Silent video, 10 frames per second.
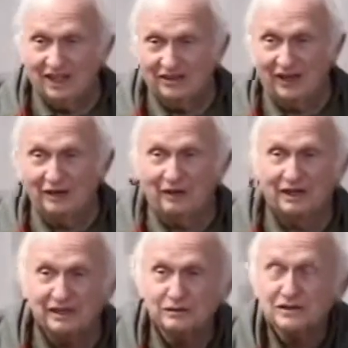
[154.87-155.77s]
So
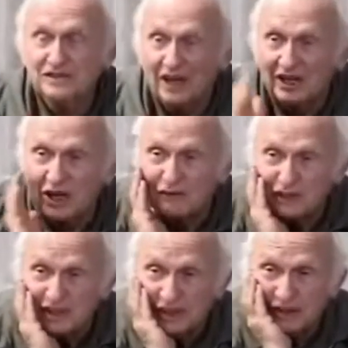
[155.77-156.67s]
anyway, starting off
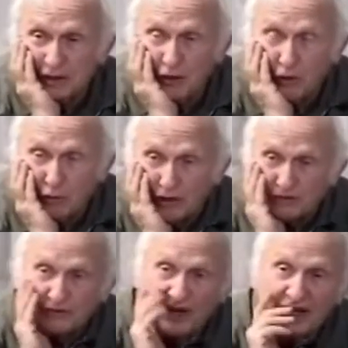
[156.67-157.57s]
here, it all worked
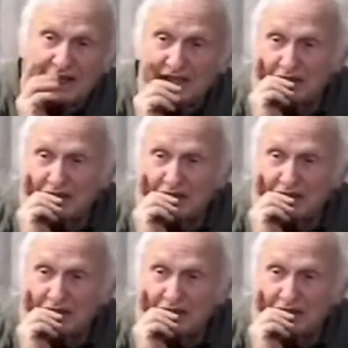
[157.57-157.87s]
fine.